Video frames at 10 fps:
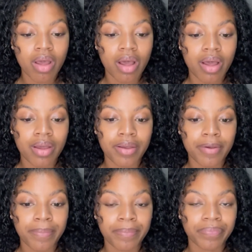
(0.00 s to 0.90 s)

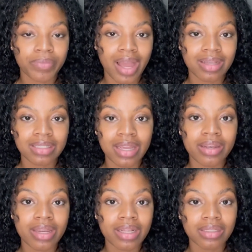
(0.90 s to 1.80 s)
I say
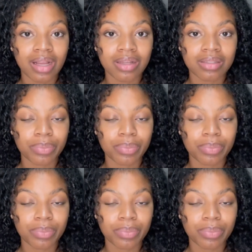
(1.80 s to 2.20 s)
detox,